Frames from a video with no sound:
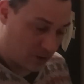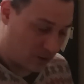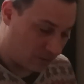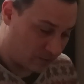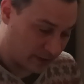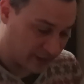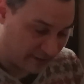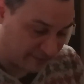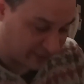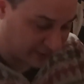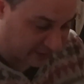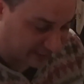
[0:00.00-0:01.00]

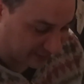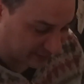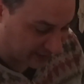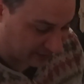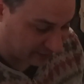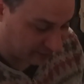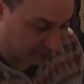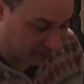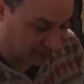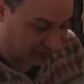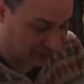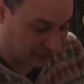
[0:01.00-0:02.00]
whatever, like
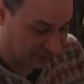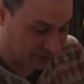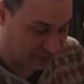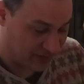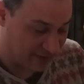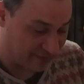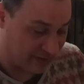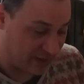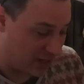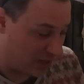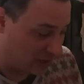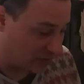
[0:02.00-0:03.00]
pretzels or whatever.
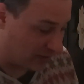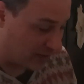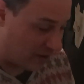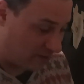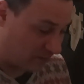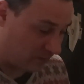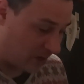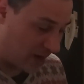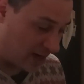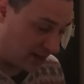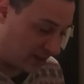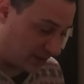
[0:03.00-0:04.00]
So now I'm
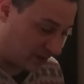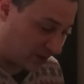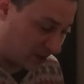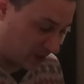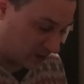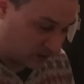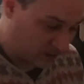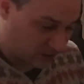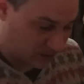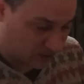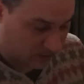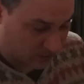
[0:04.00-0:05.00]
adding in the yeast.
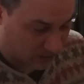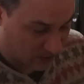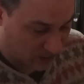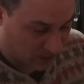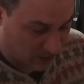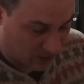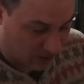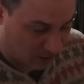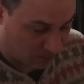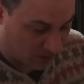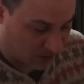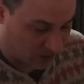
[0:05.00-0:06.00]
I'm
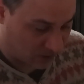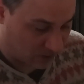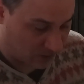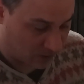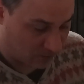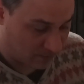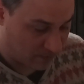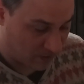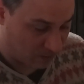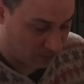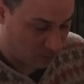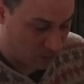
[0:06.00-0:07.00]
adding
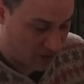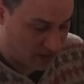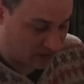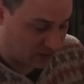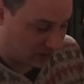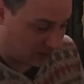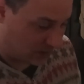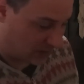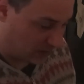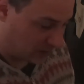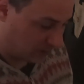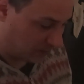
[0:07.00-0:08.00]
about 1
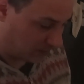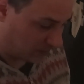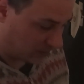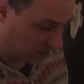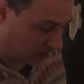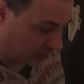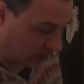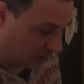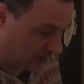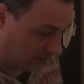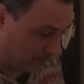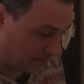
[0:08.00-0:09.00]
teaspoon into
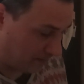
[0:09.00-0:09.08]
it